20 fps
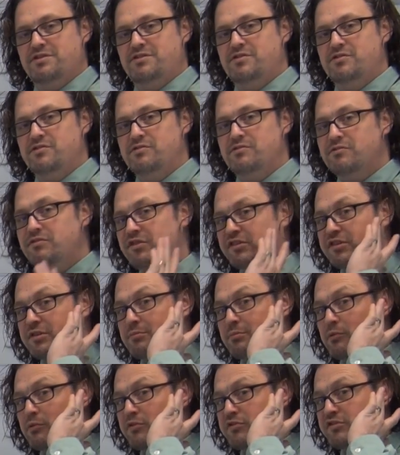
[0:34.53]
to just a
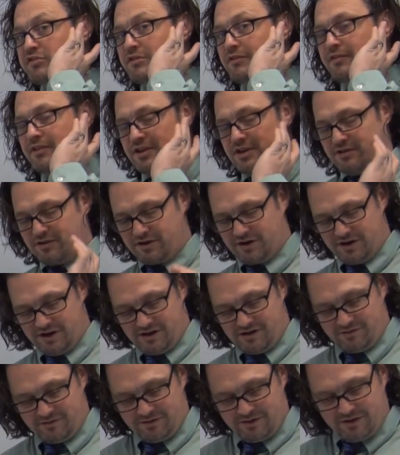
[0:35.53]
portion of the ear
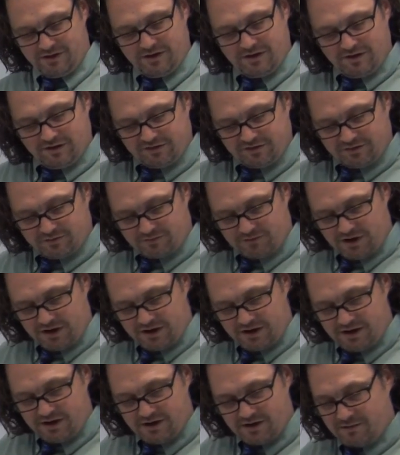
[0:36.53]
canal. So right
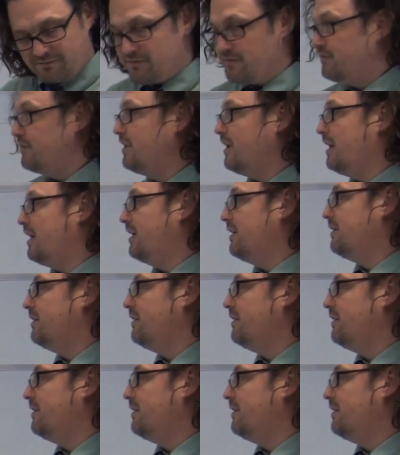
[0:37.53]
here we've got